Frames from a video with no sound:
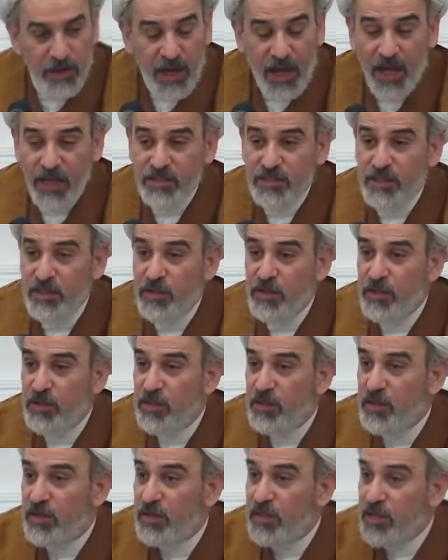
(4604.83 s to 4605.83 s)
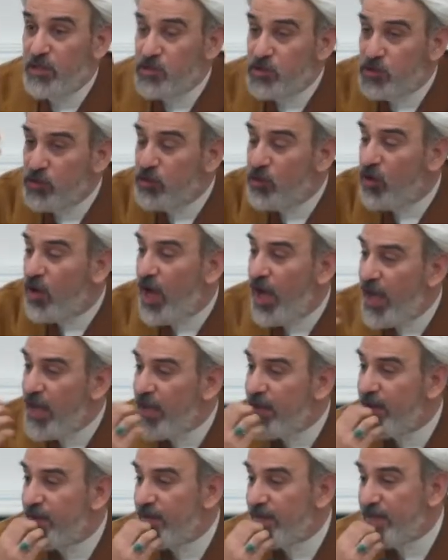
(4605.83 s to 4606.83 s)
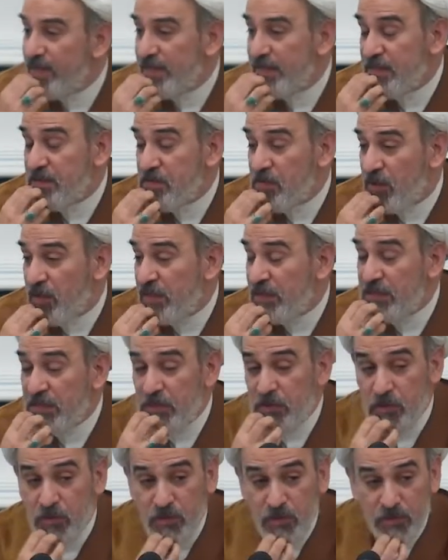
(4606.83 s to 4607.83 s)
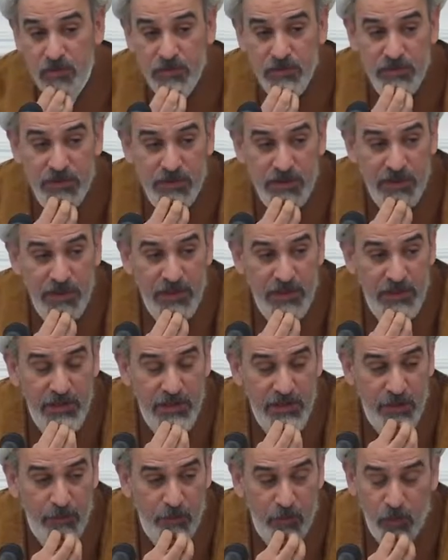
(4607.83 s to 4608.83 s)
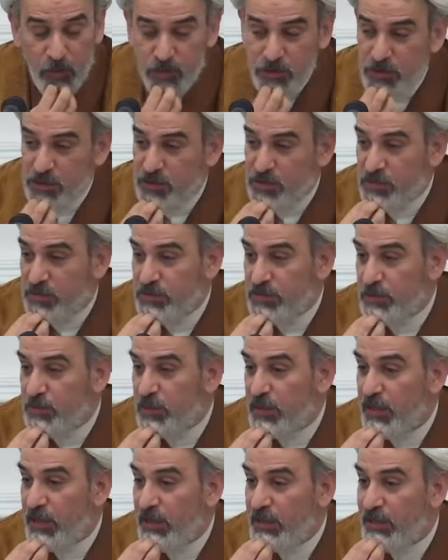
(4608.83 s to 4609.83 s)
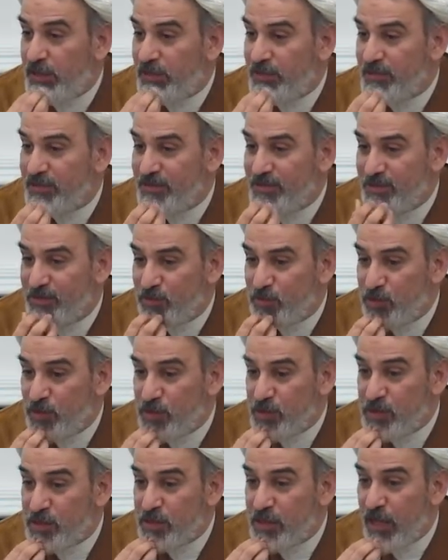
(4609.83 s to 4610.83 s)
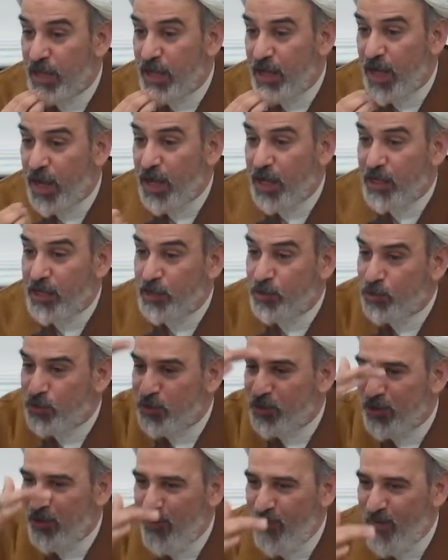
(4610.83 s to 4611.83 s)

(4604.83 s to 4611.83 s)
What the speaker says: As he needs to go higher, what does he do? He approaches Jibreel, which is the Aqlikul.